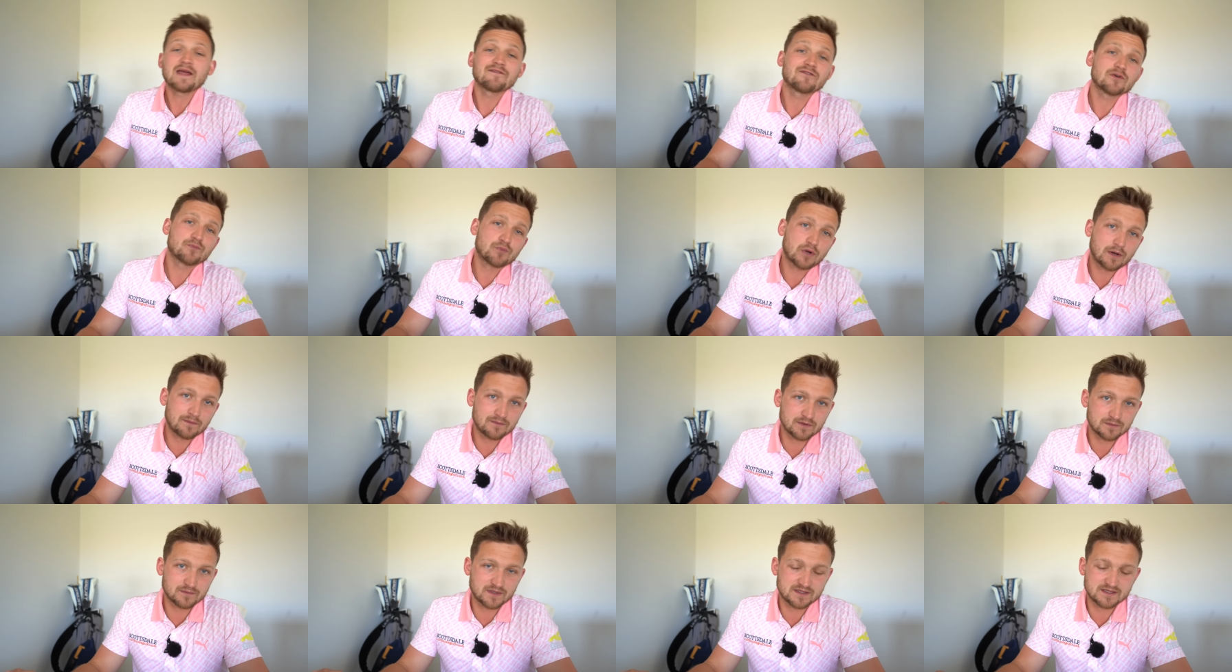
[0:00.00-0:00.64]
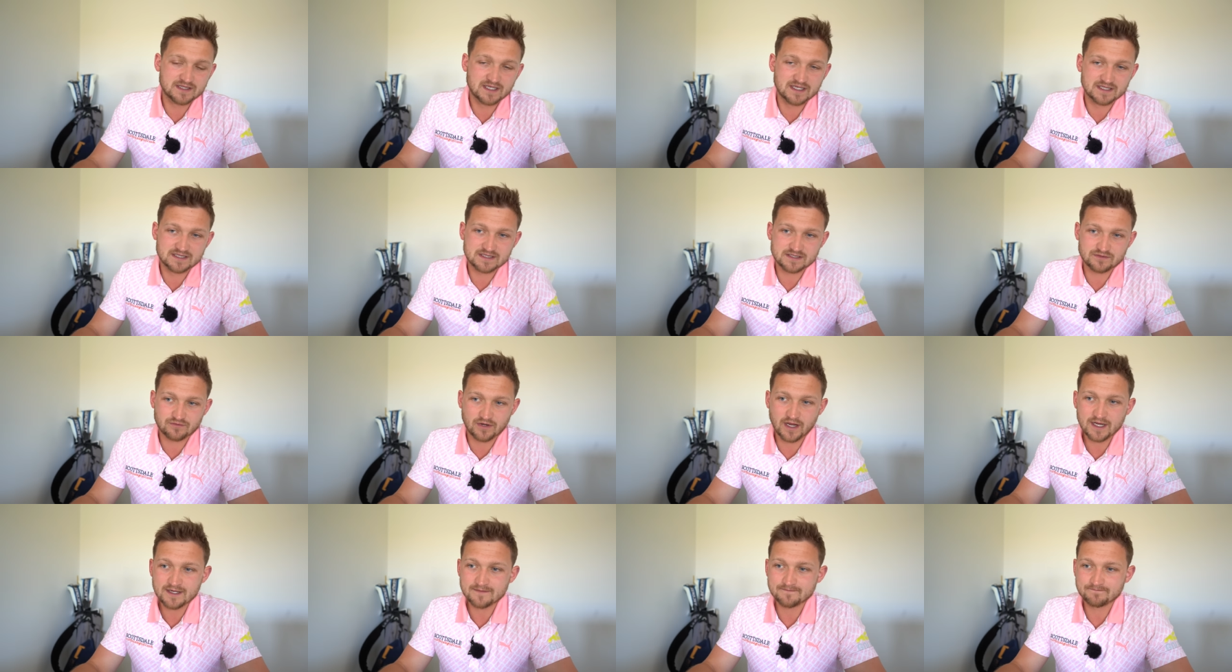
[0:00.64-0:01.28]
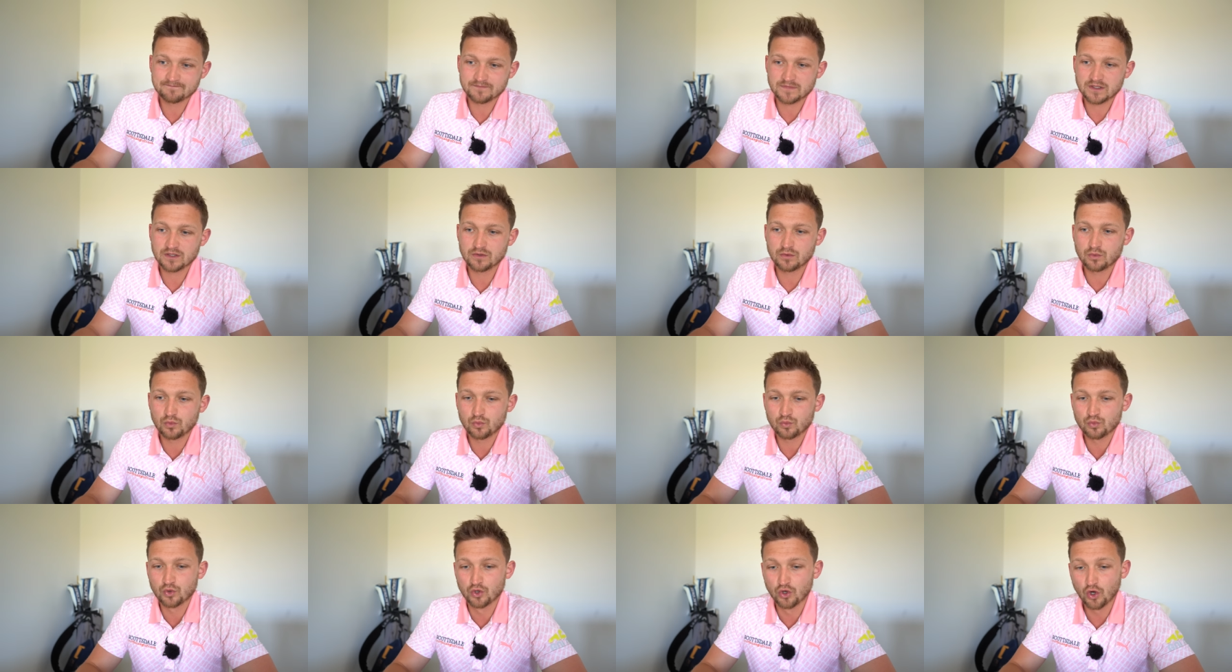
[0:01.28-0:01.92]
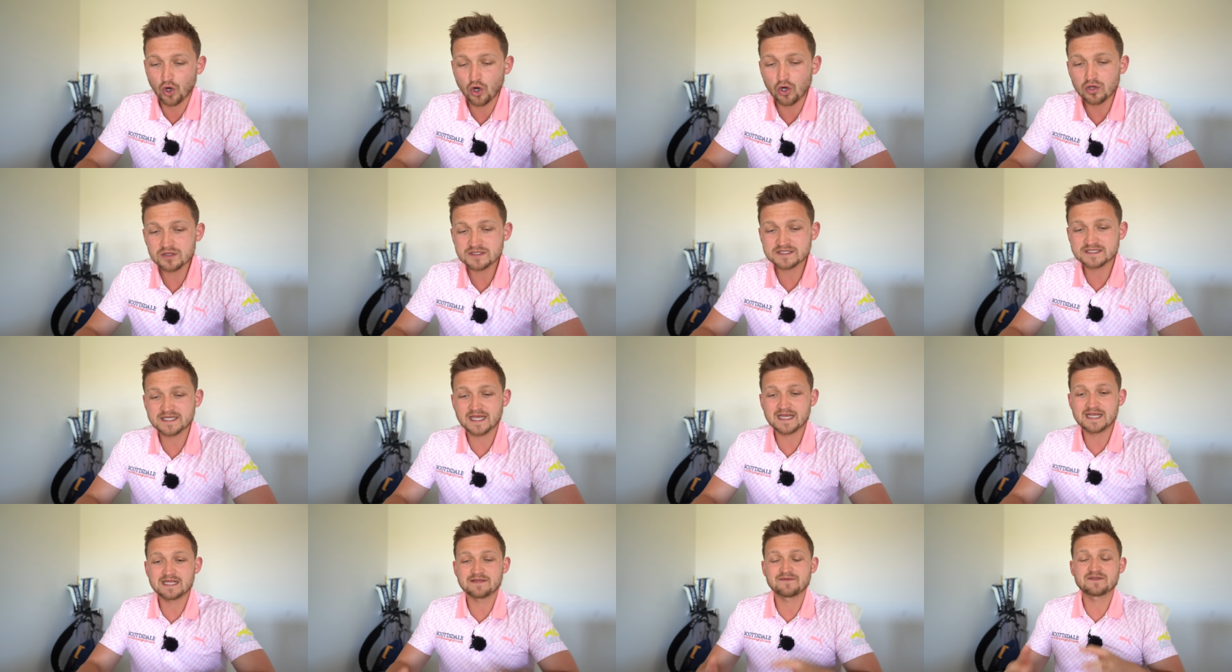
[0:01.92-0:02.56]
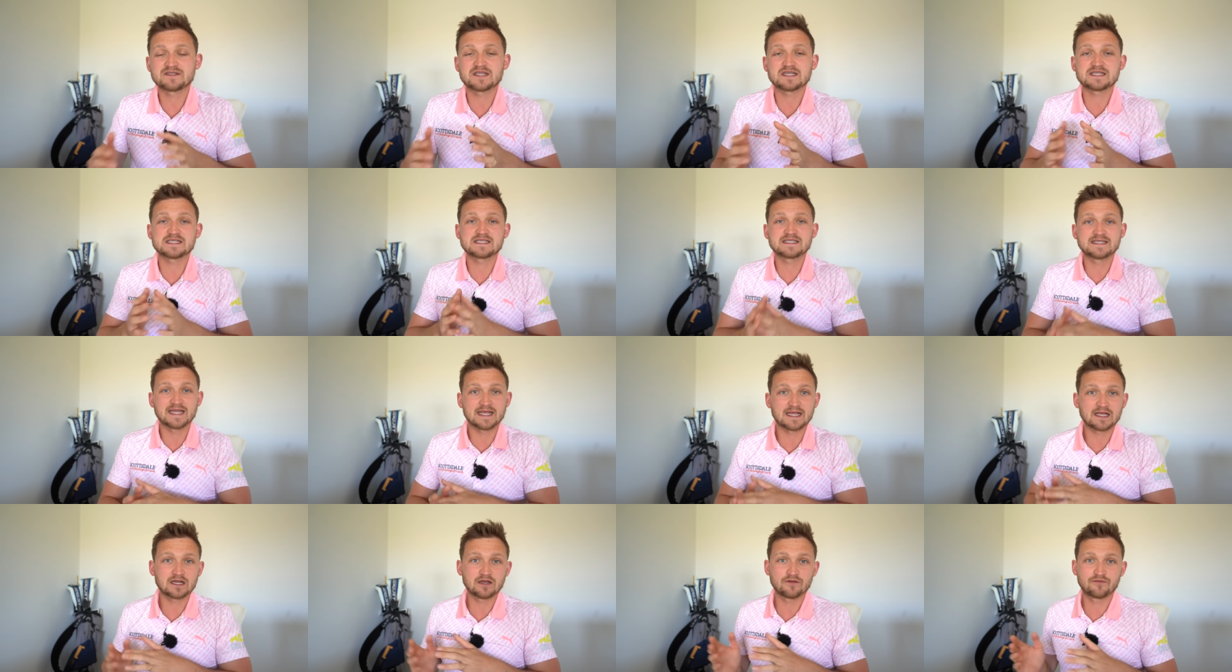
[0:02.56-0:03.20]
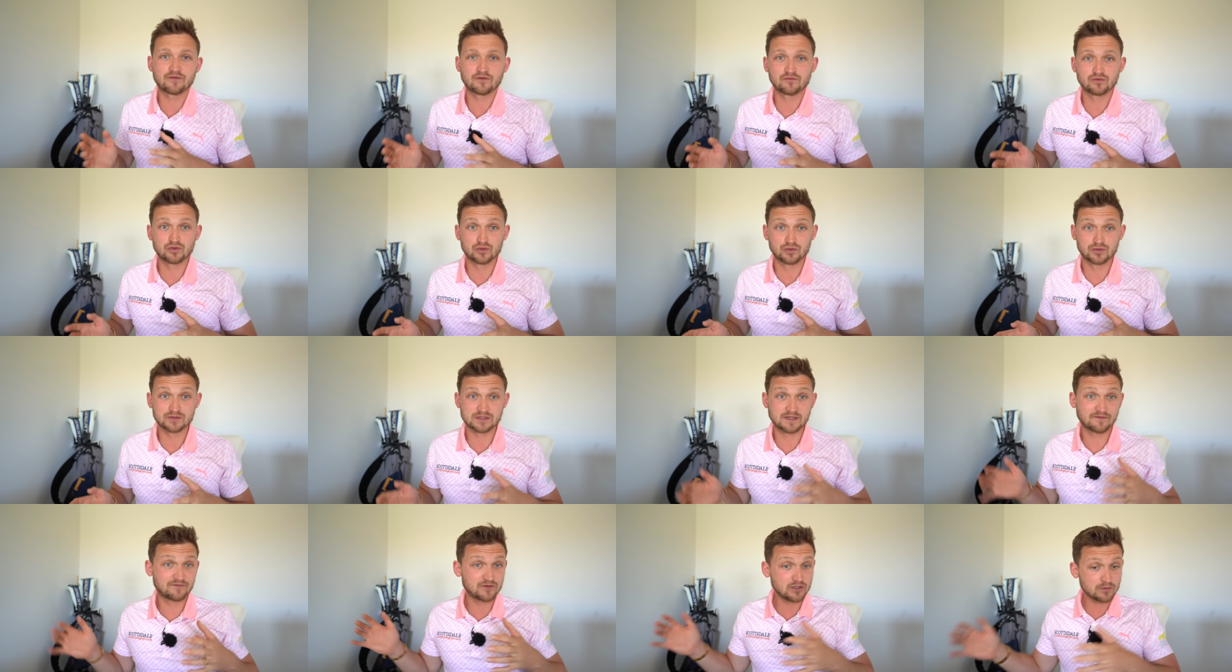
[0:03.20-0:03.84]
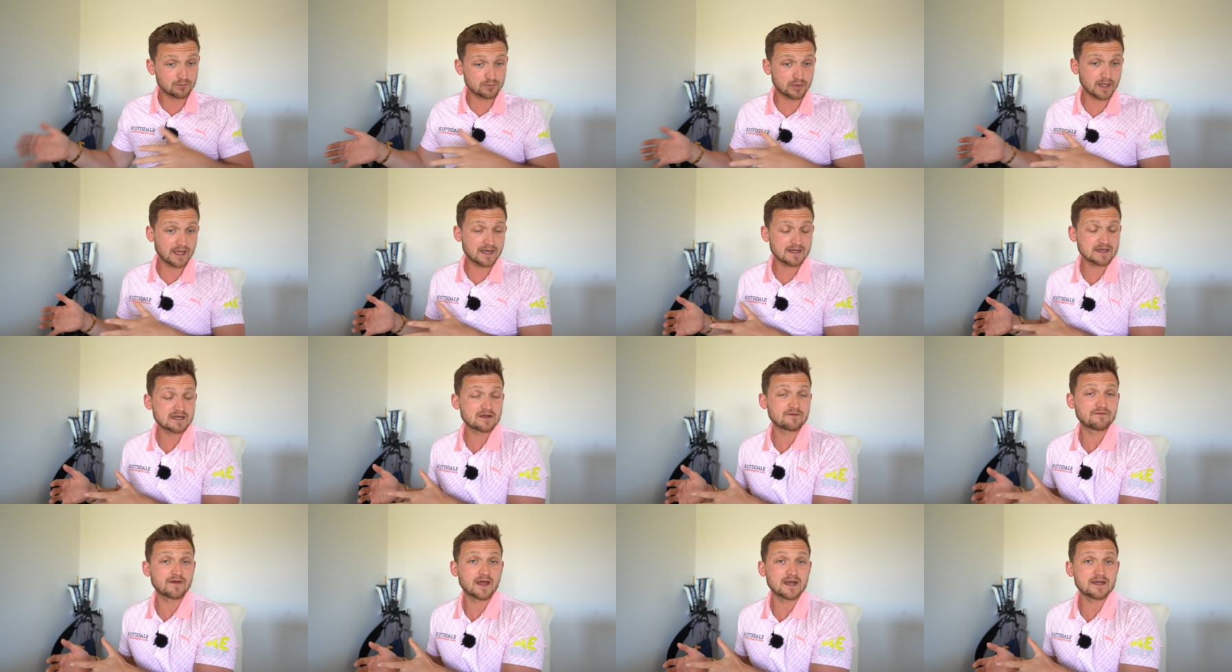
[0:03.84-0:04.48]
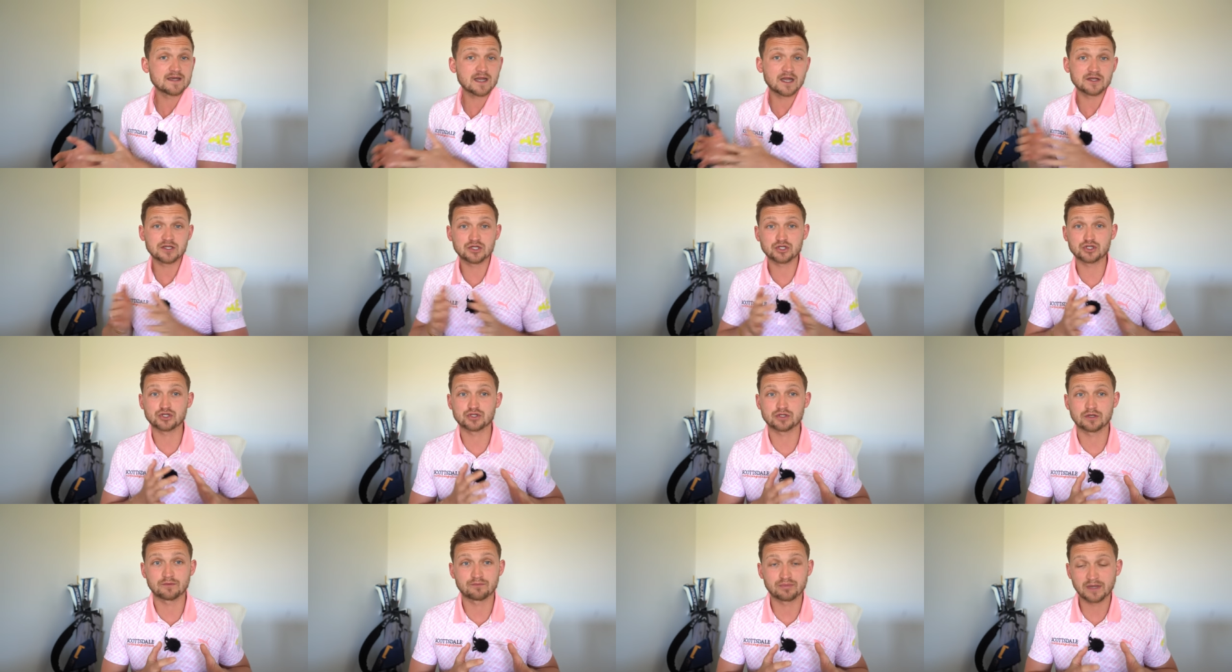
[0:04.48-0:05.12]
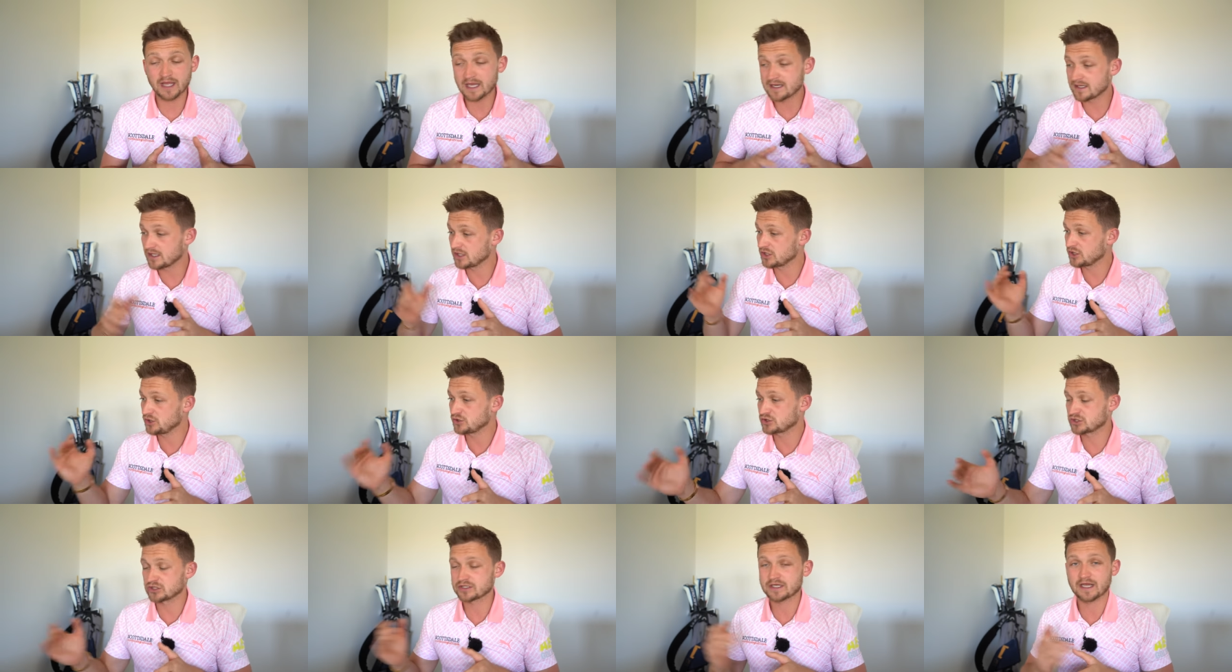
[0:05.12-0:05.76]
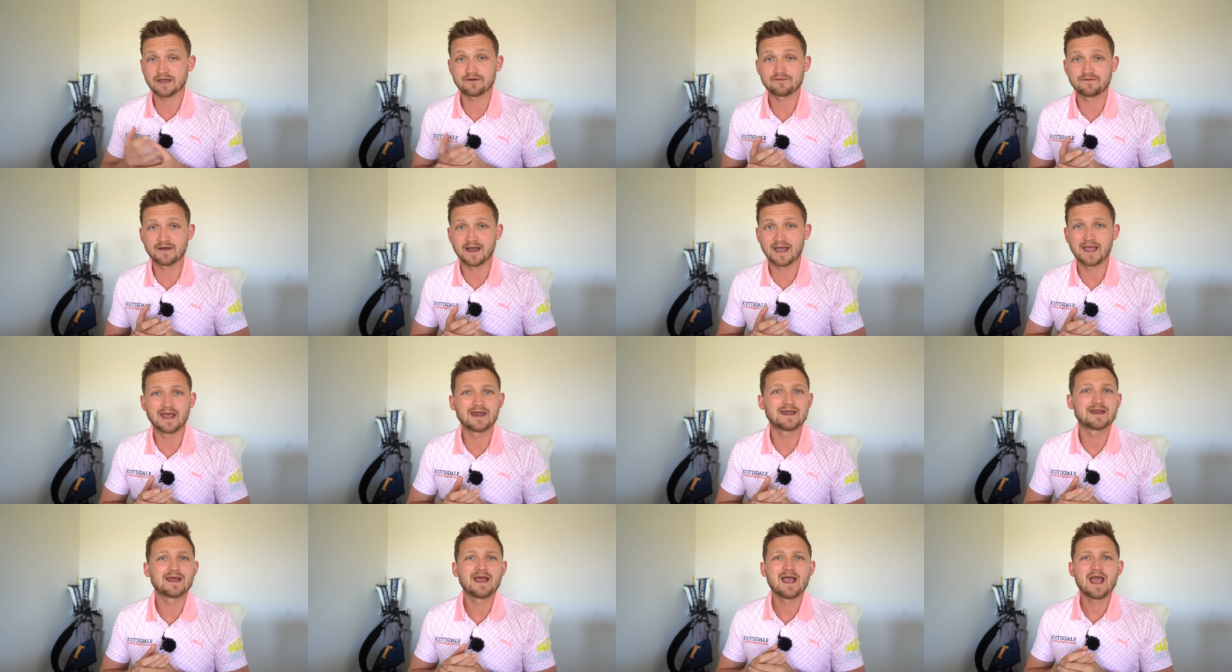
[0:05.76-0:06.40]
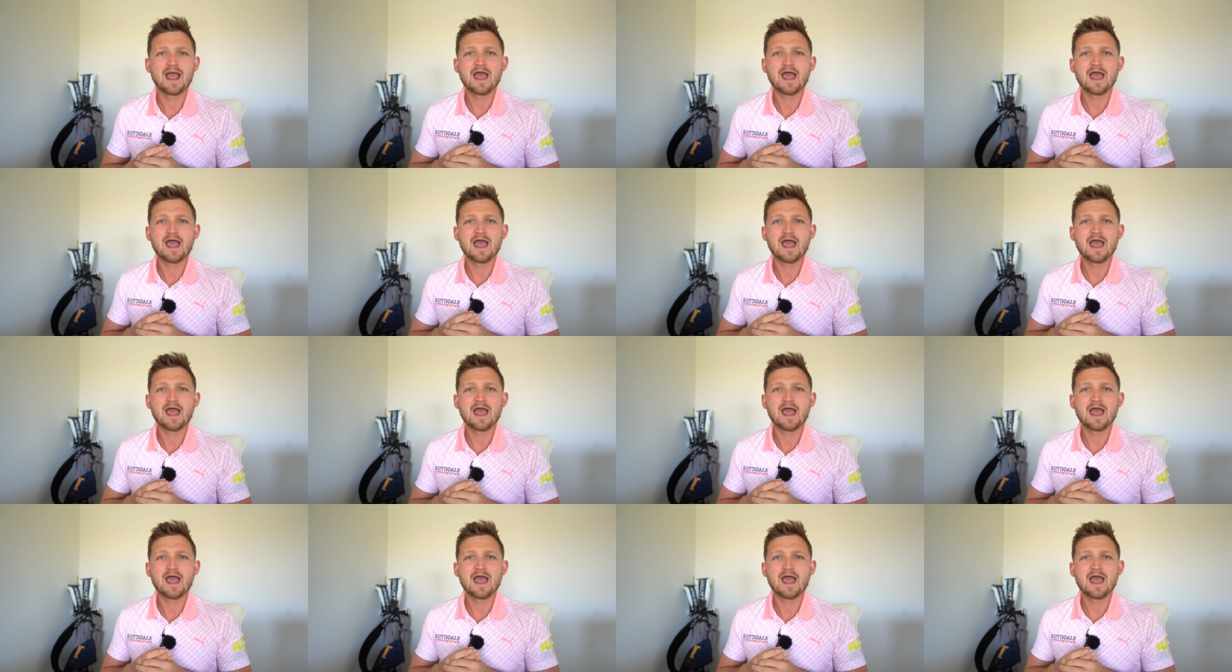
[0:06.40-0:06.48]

have a problem with this, right? We're all saying there's a stickler for rules. If you played an event and you shouldn't have played it, you should get fined.